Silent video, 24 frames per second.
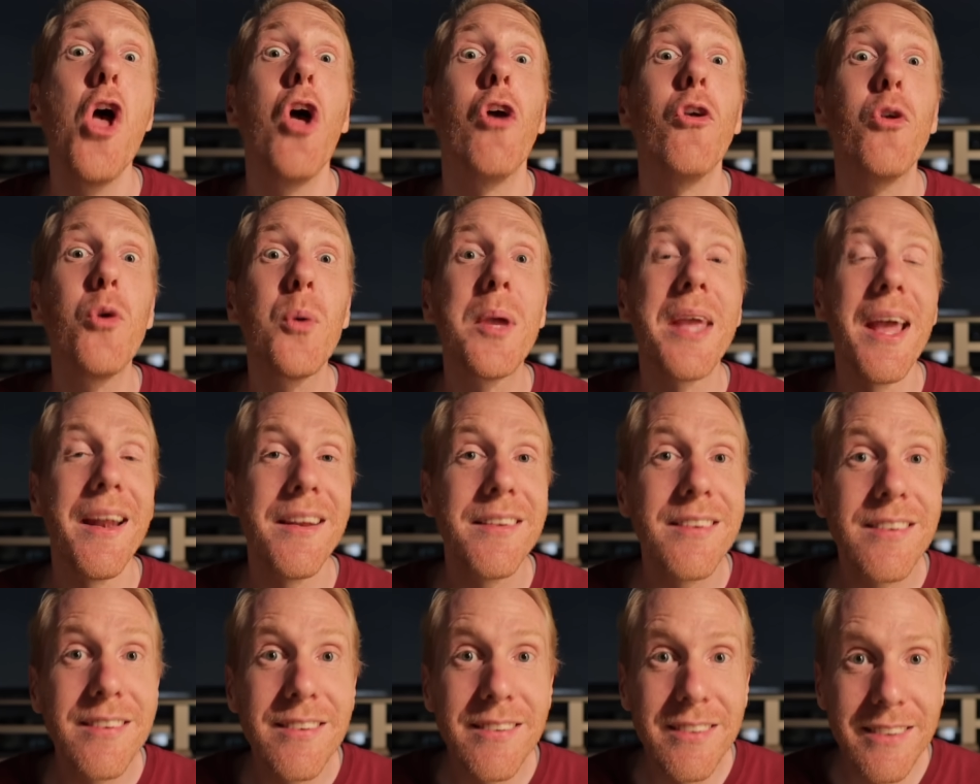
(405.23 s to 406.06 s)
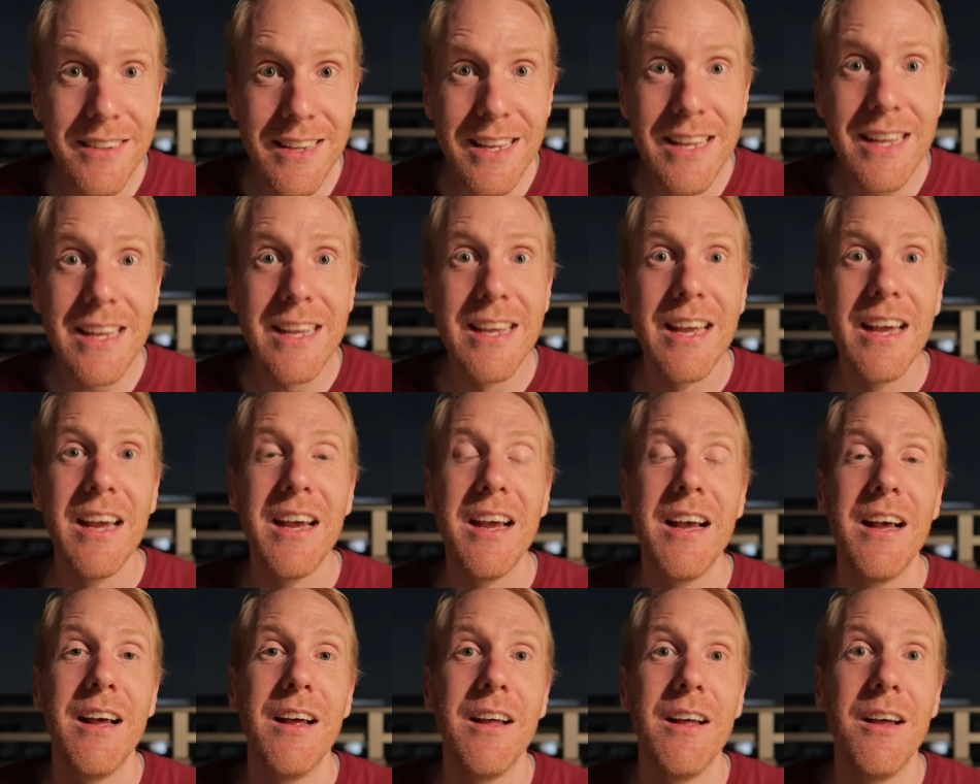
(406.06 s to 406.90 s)
You can see
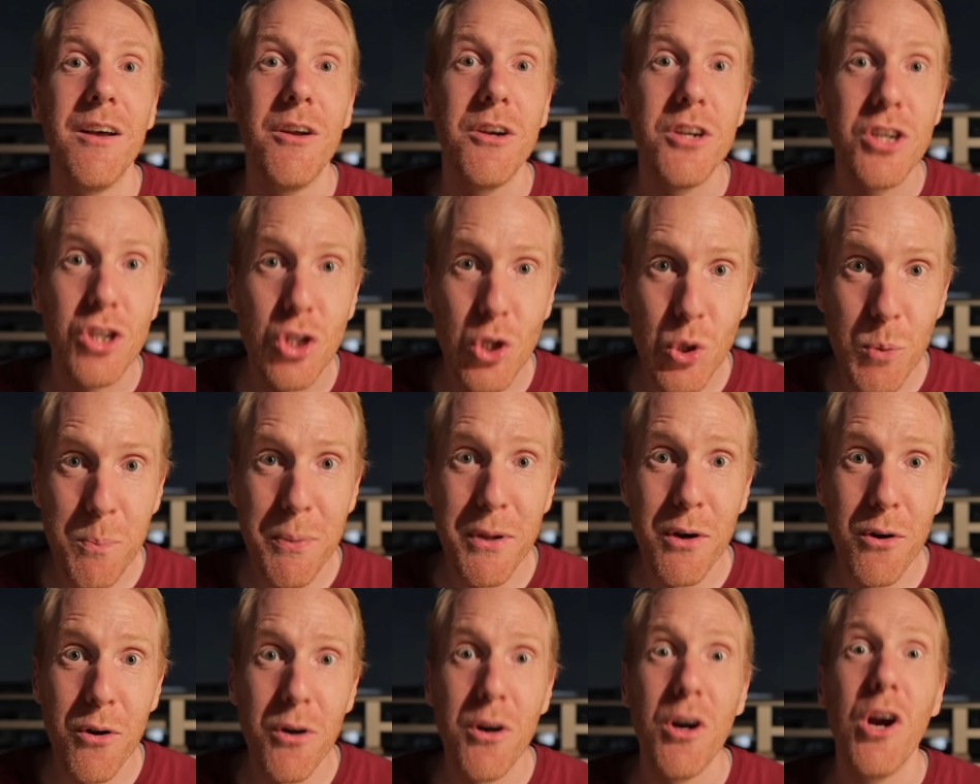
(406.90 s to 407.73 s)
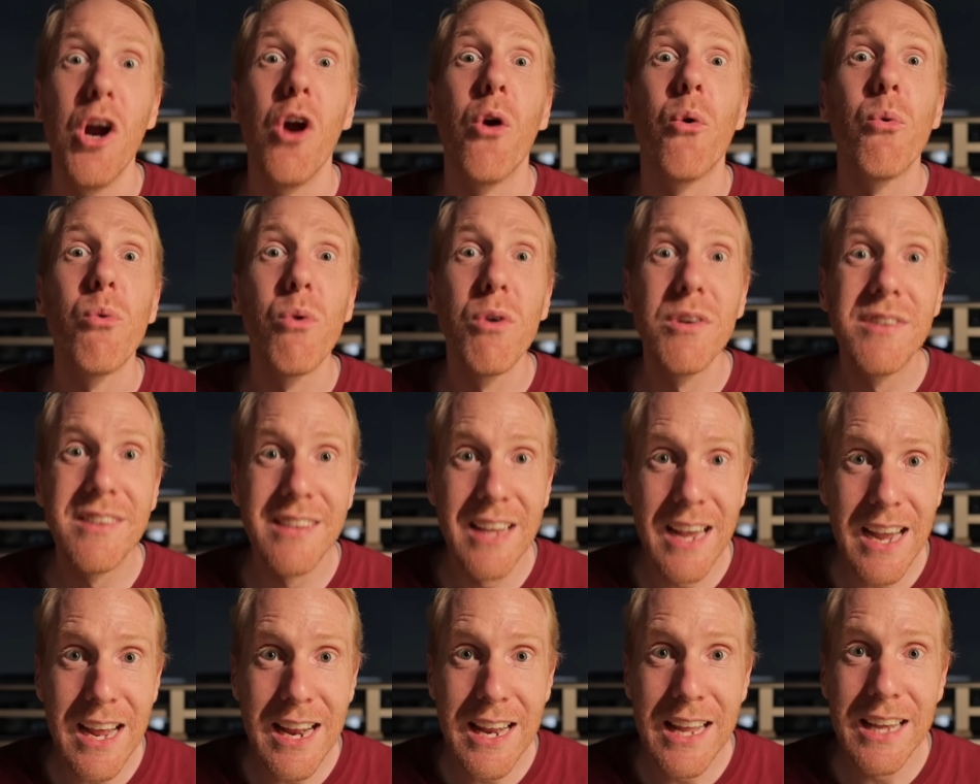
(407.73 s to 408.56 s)
Jupiter
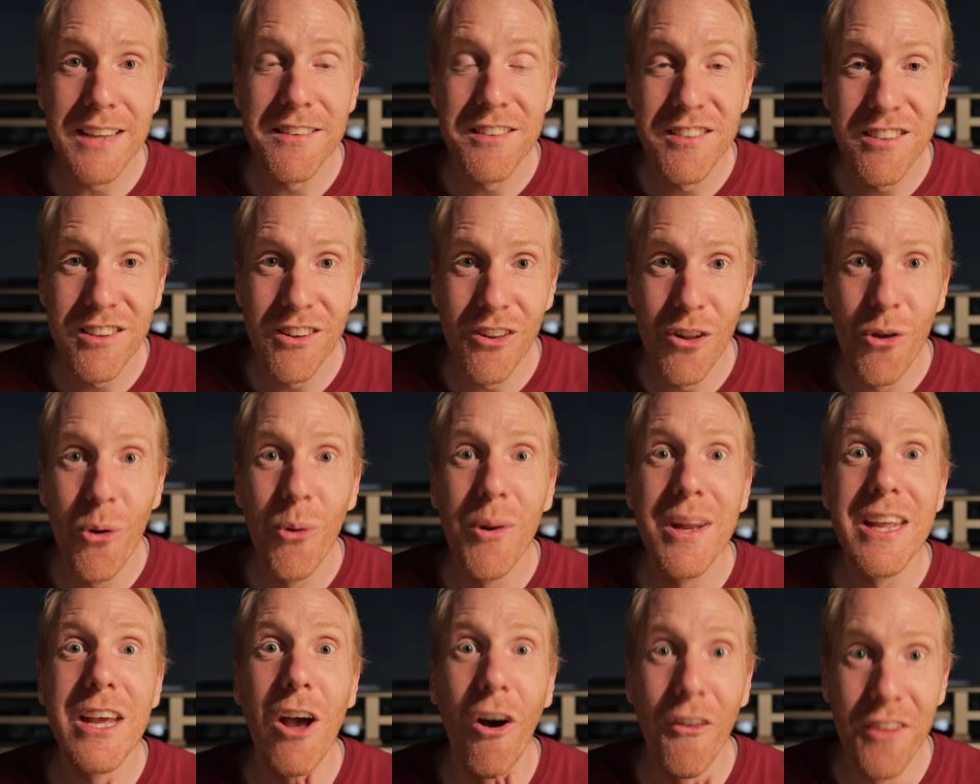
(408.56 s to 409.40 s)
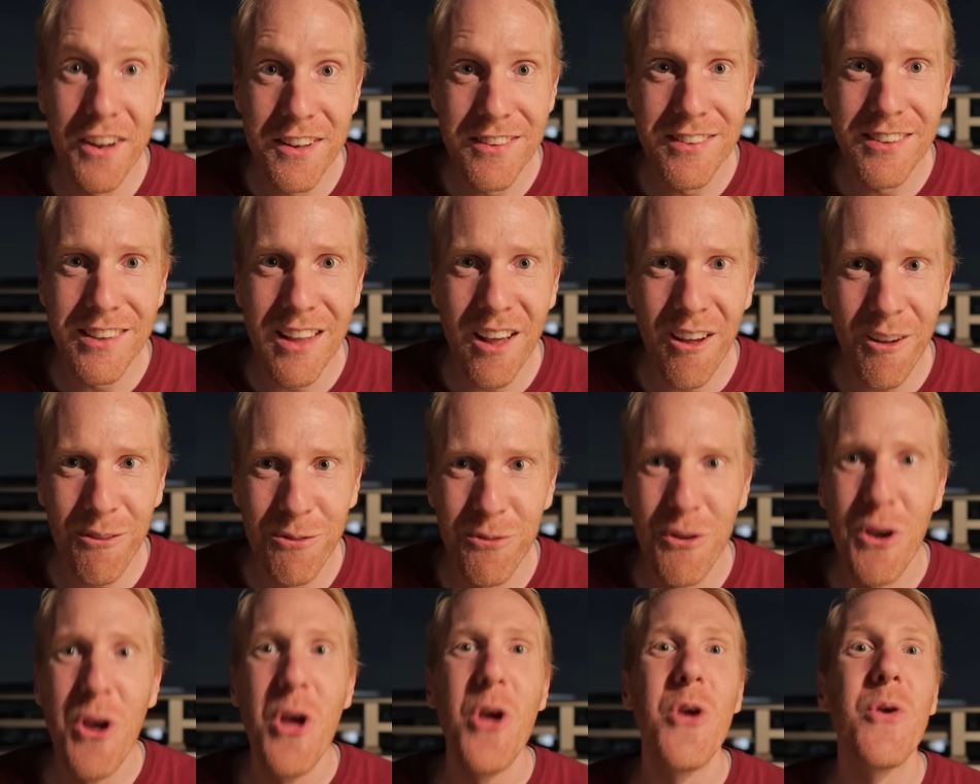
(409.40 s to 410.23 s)
rotating slowly on
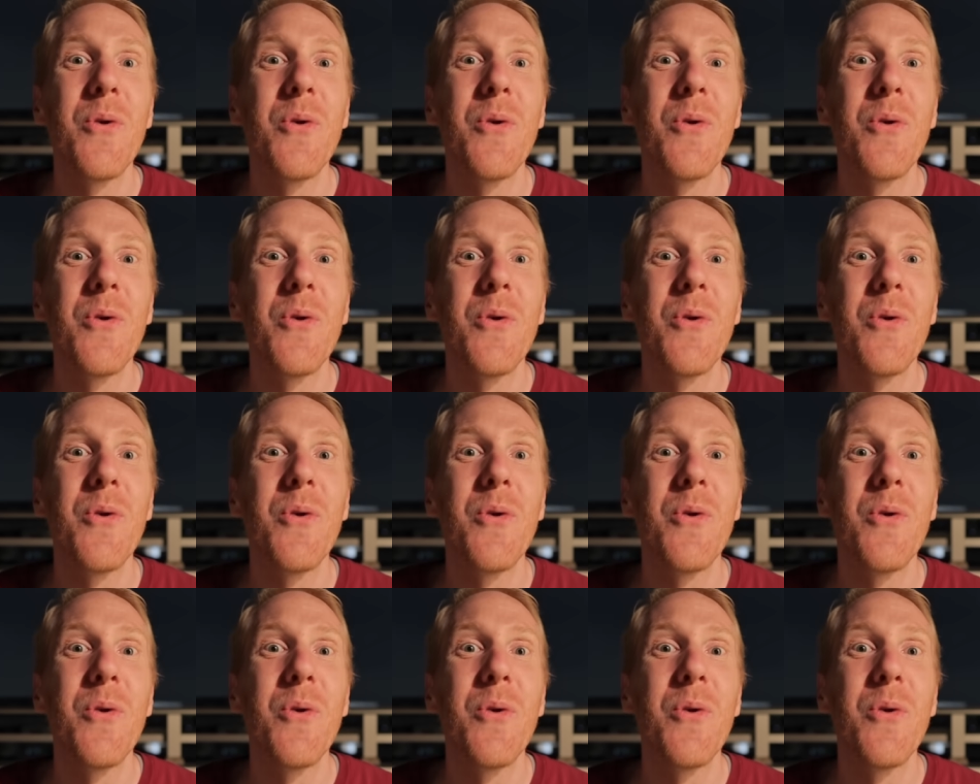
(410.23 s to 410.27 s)
itself.